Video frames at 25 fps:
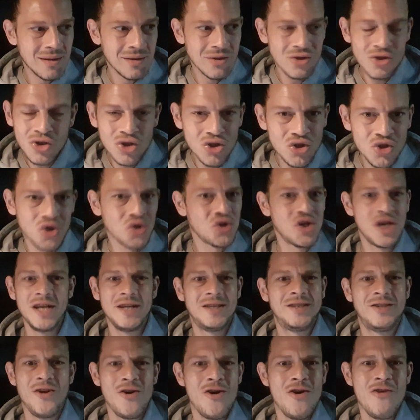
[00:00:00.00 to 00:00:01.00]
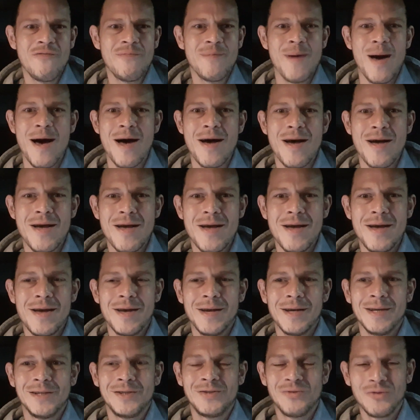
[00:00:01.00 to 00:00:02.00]
Should he serve me?
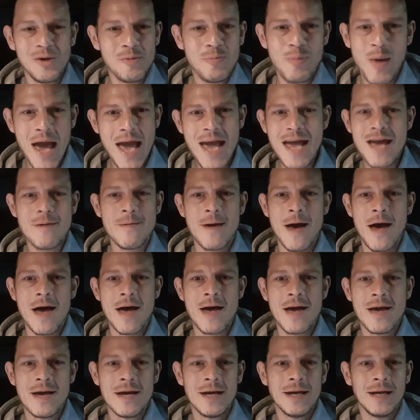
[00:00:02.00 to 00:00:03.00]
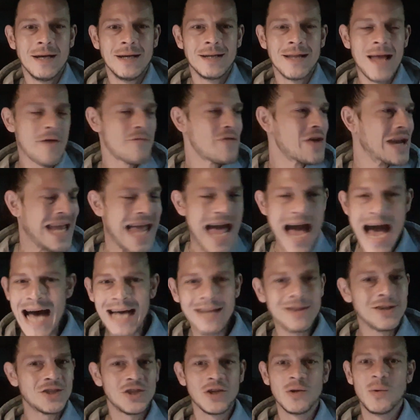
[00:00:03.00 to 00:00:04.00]
Should he pay me? Like,
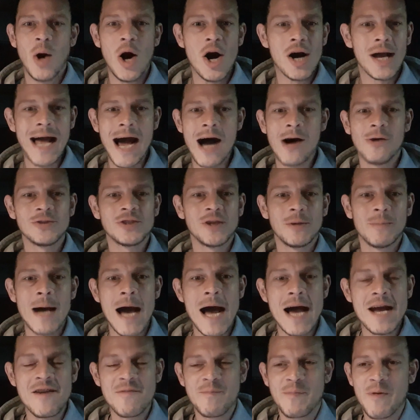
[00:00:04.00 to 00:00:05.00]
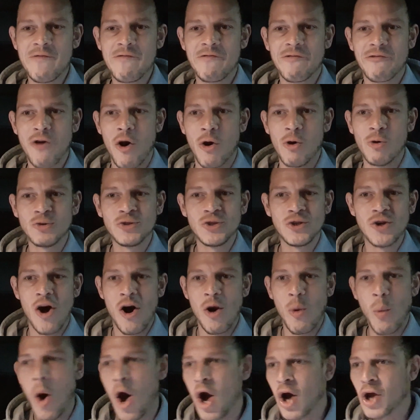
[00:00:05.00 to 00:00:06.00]
regardless of what accounts of mine have been frozen
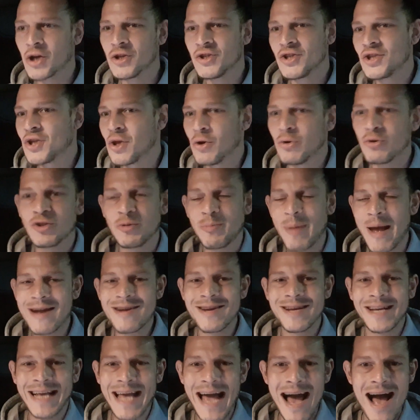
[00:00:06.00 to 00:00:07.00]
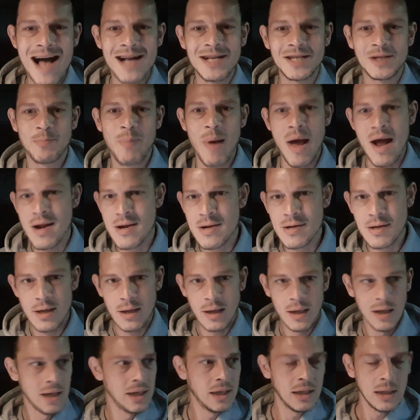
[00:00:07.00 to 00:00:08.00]
or what I can still spend and can't spend,
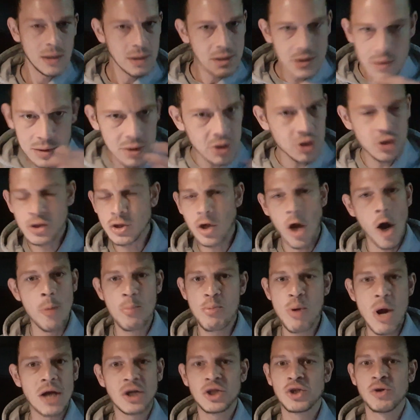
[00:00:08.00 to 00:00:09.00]
Scott Pratt